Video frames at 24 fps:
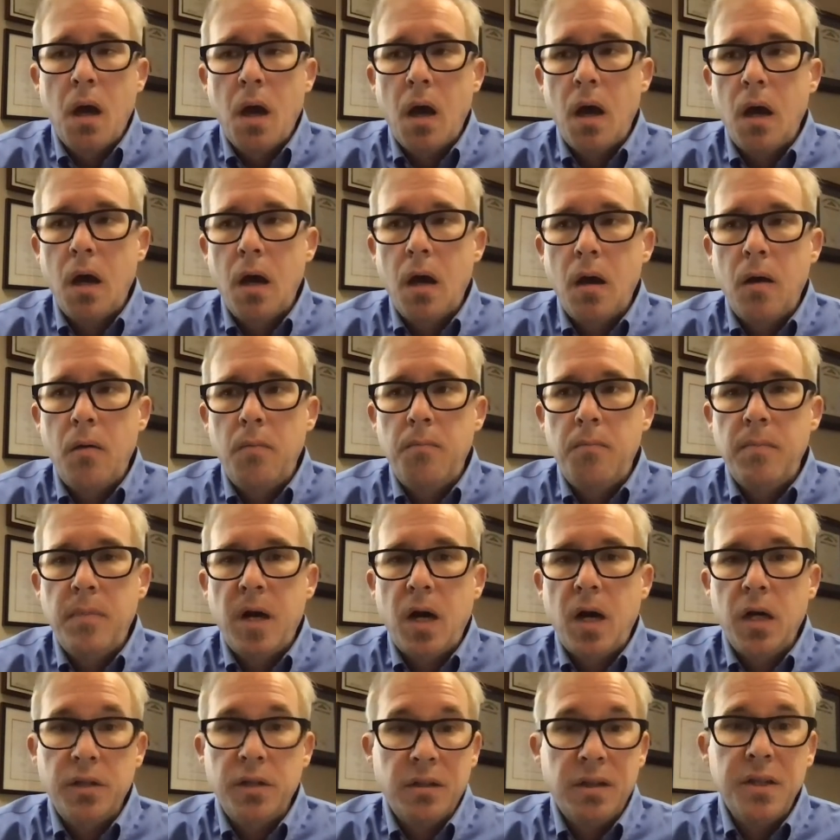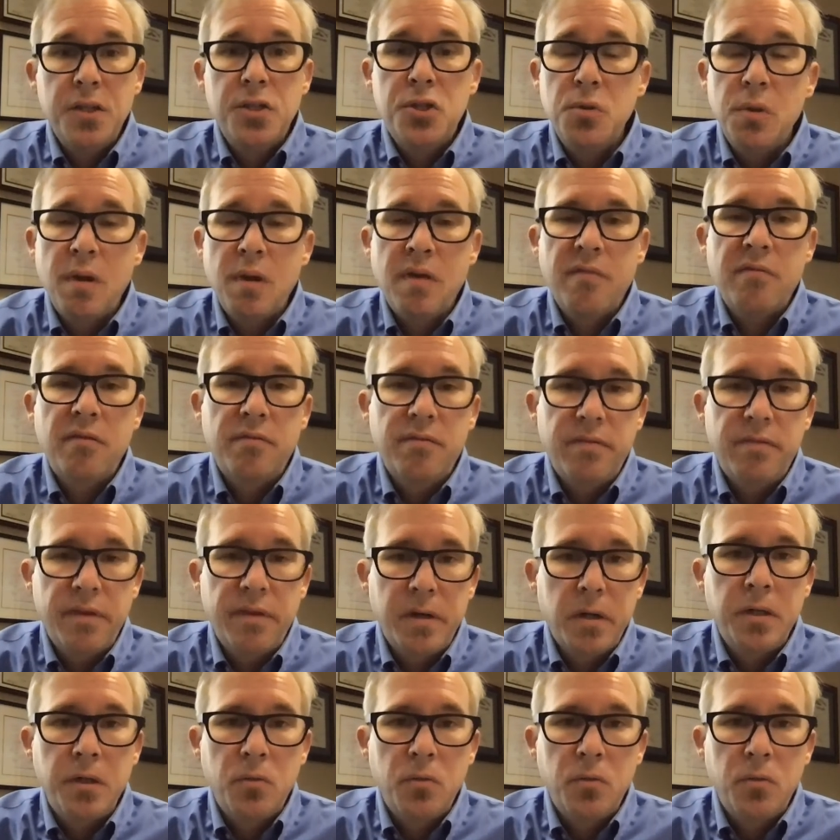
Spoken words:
unless you have a very